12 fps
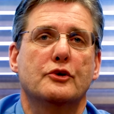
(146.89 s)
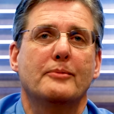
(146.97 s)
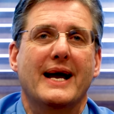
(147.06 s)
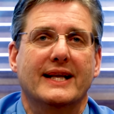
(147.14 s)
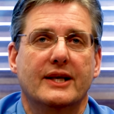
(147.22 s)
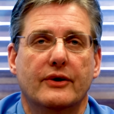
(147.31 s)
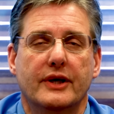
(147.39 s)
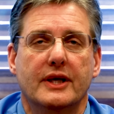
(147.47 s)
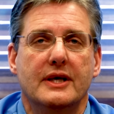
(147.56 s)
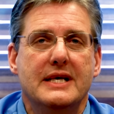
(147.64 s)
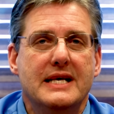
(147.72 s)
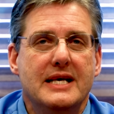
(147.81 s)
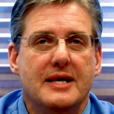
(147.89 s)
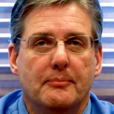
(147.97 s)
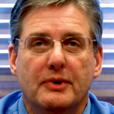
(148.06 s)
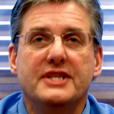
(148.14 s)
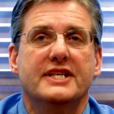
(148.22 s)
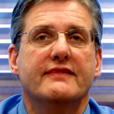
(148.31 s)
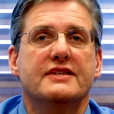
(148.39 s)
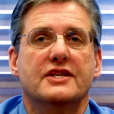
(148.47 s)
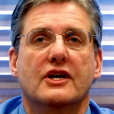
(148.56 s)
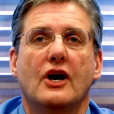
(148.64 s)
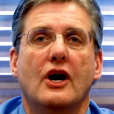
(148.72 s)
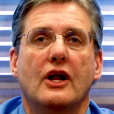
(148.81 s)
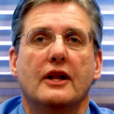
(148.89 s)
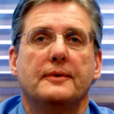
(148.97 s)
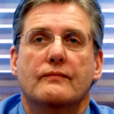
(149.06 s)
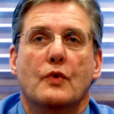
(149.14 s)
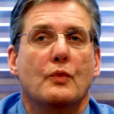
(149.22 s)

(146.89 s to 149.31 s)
bacteria, please give us a call.